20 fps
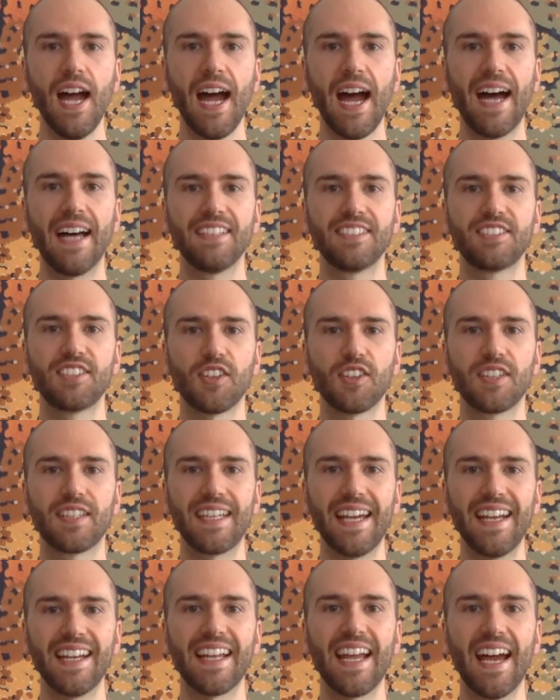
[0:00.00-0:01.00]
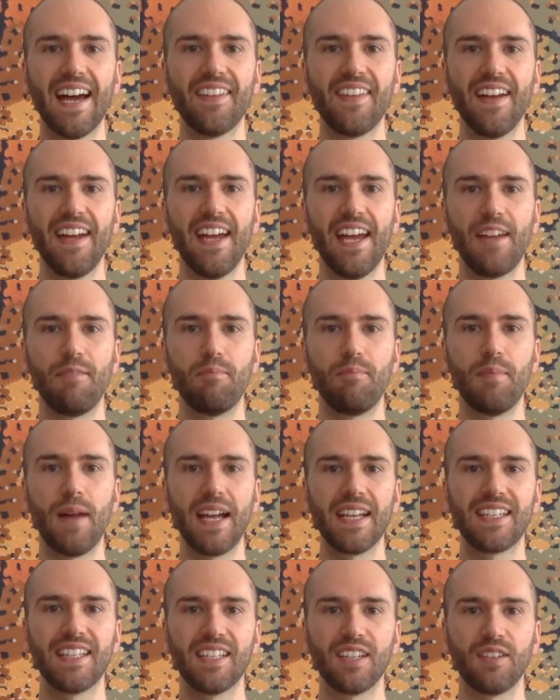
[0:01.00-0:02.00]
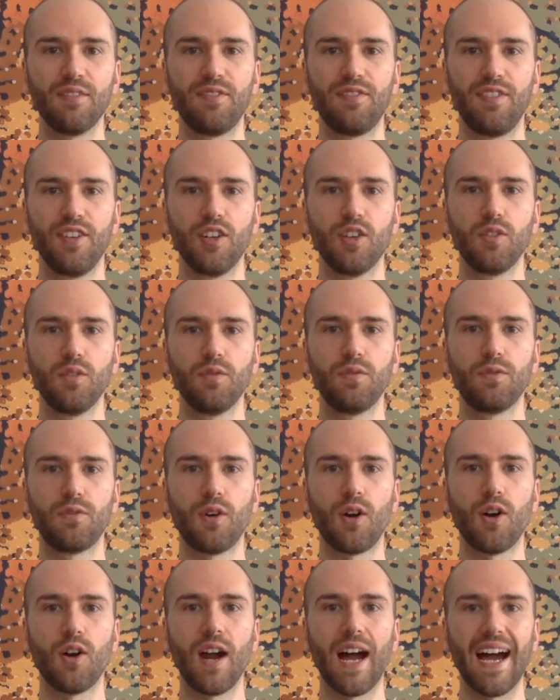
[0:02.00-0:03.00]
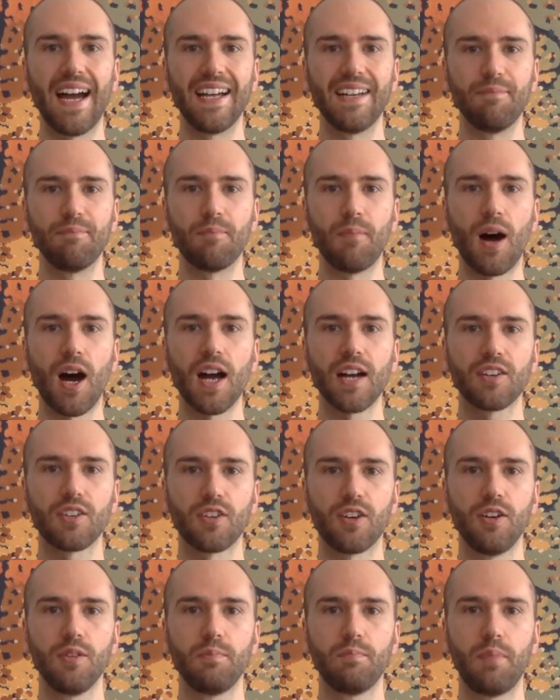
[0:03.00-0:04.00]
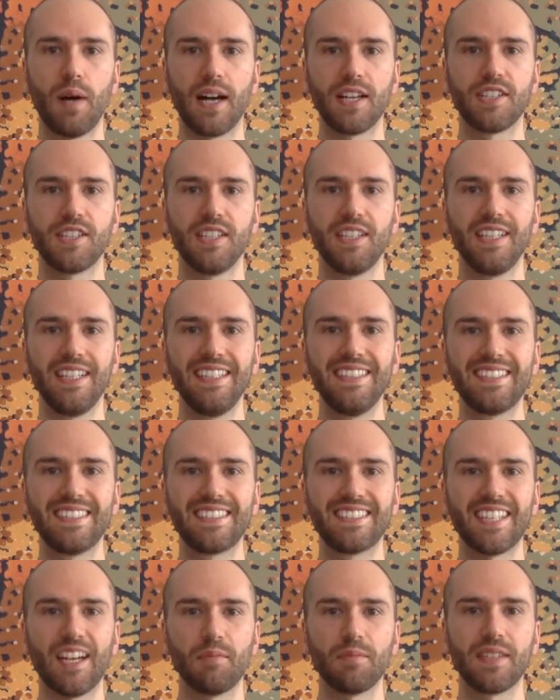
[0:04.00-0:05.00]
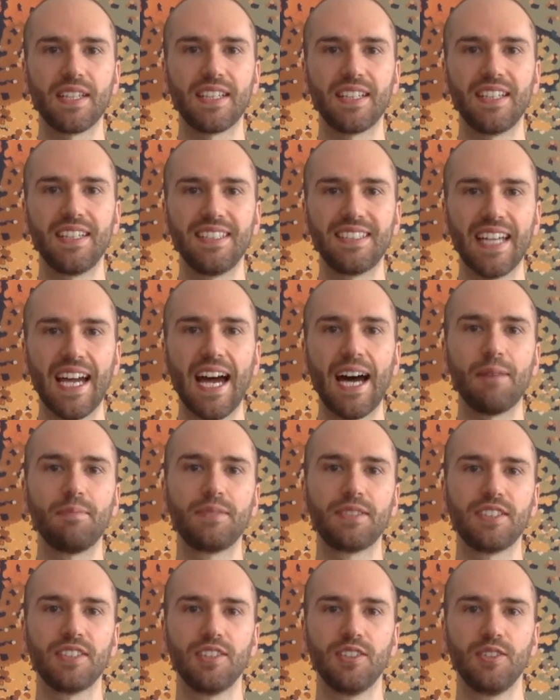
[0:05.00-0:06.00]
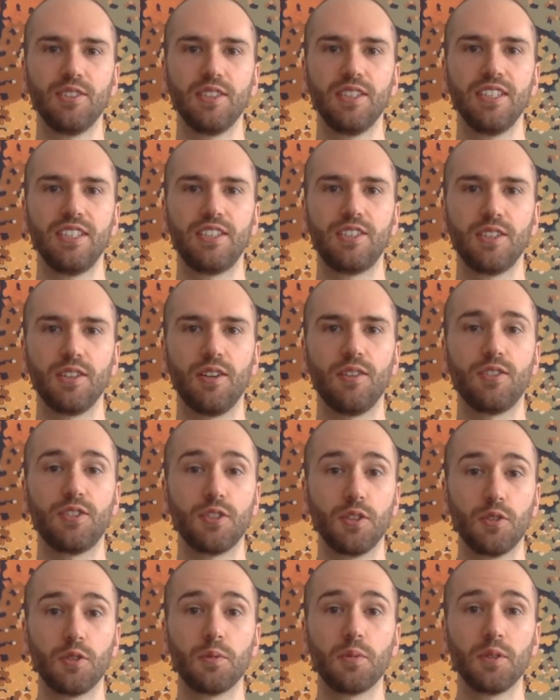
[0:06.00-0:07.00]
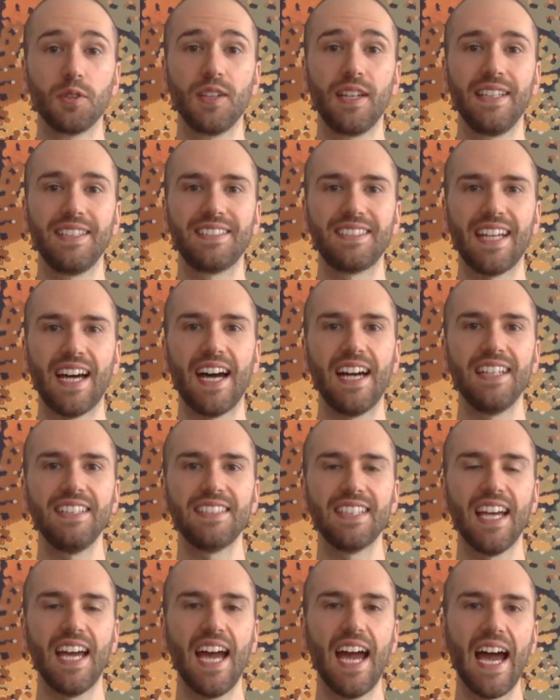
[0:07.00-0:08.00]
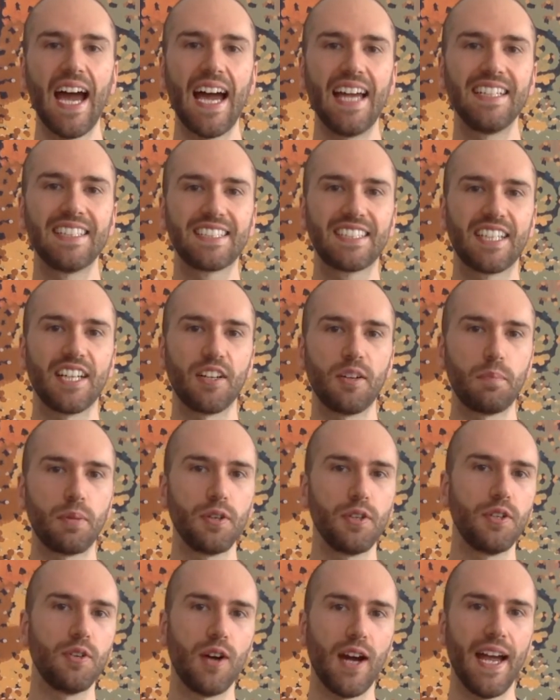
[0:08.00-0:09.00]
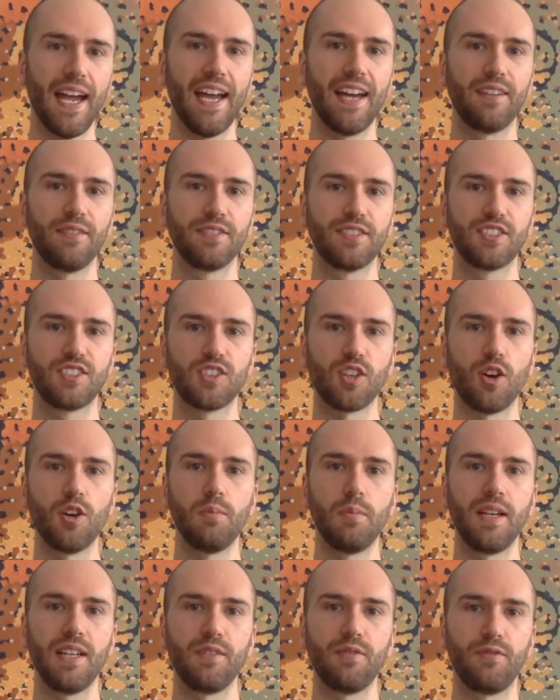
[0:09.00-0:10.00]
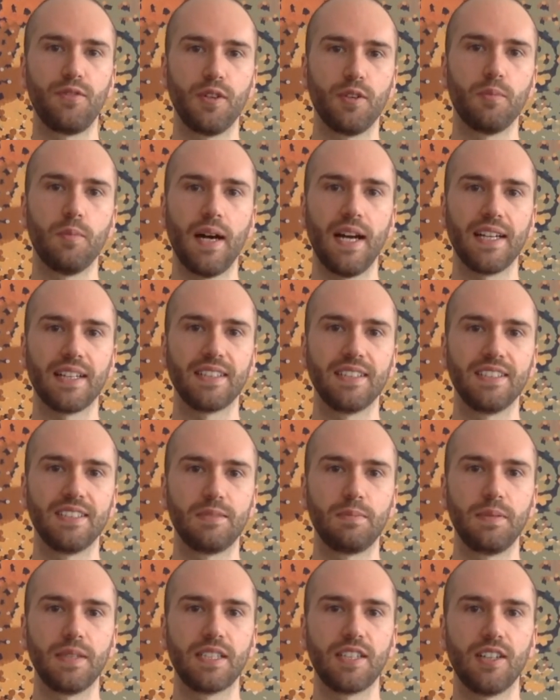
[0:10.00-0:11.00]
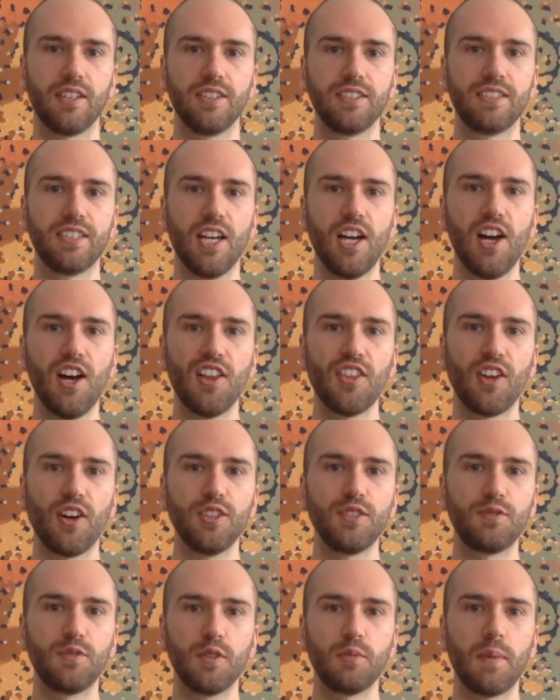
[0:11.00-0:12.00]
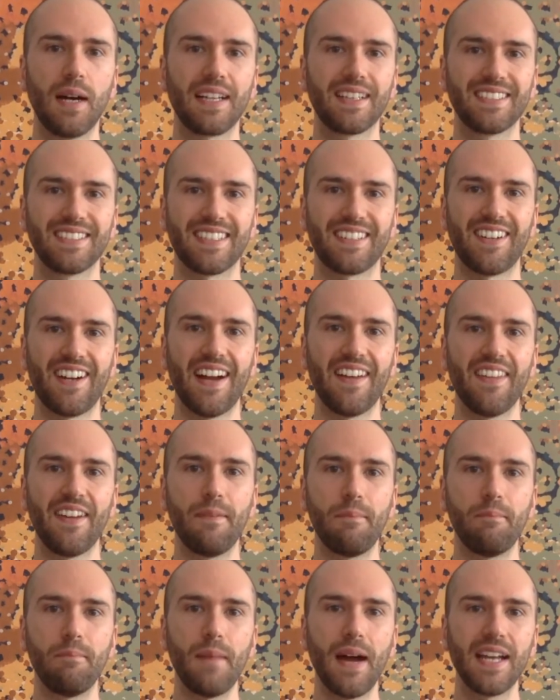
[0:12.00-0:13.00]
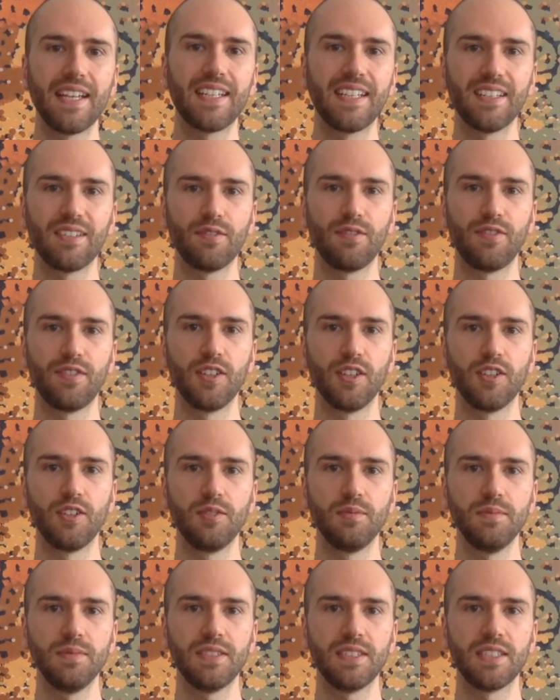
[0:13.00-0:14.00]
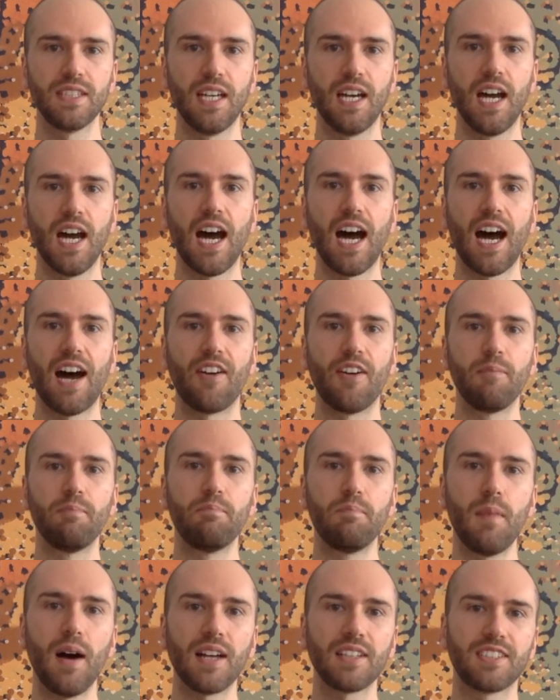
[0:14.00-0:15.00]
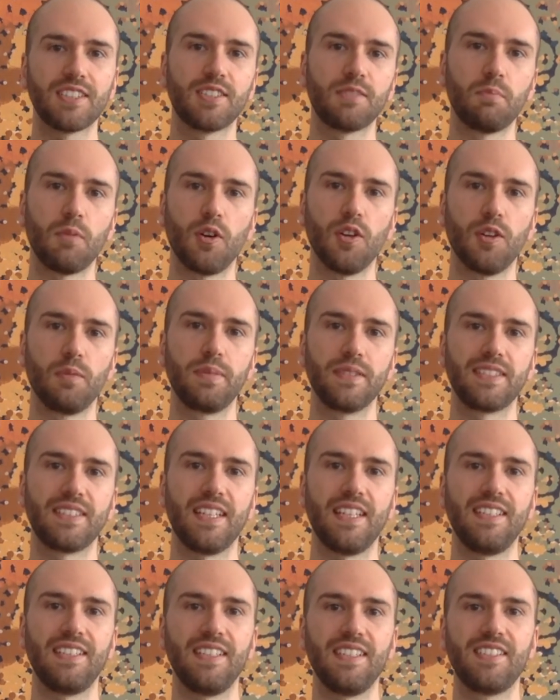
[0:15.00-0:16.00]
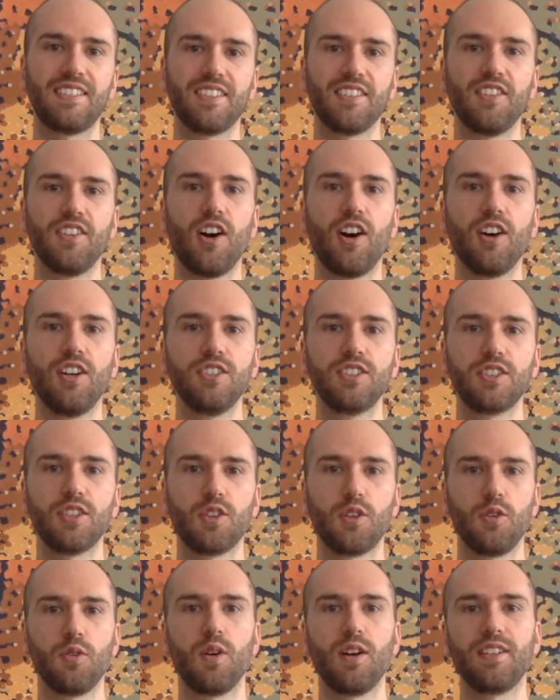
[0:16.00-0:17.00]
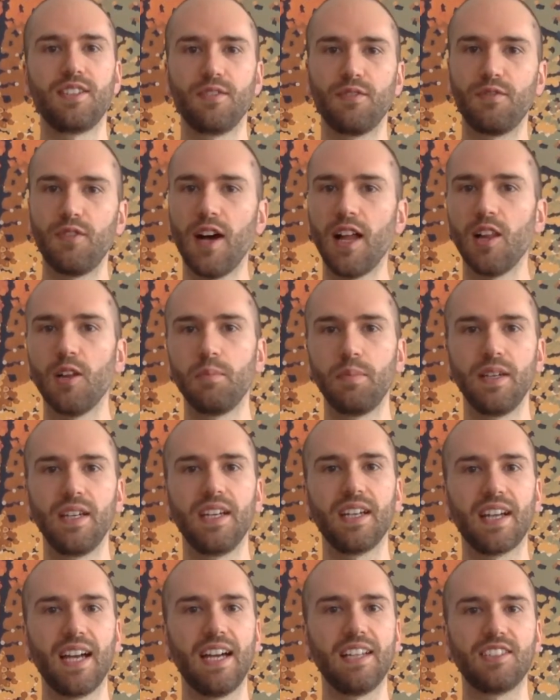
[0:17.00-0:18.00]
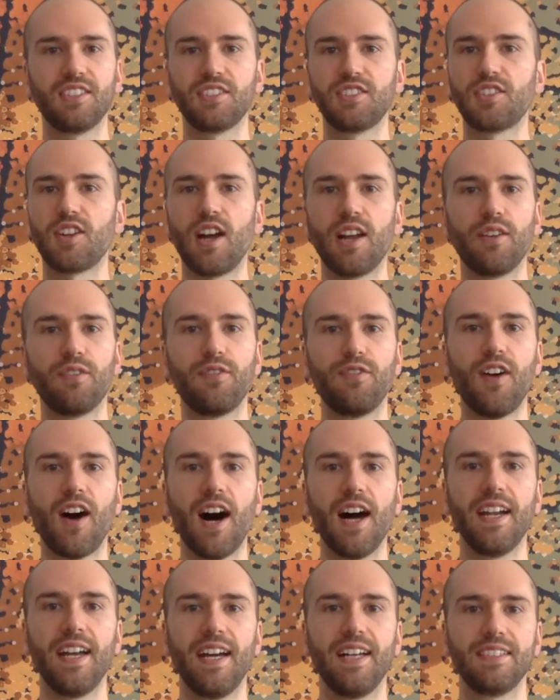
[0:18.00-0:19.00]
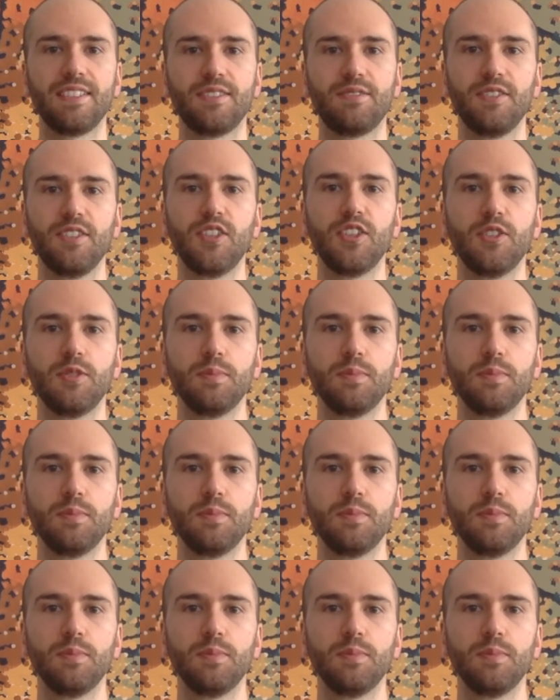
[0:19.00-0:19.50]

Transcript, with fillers: And so getting out there and making a film for a micro budget is something that is absolutely doable these days and is gonna put you ahead of so many filmmakers because those filmmakers that are out there making films are a much smaller percentage than those who are developing and just trying to finance films.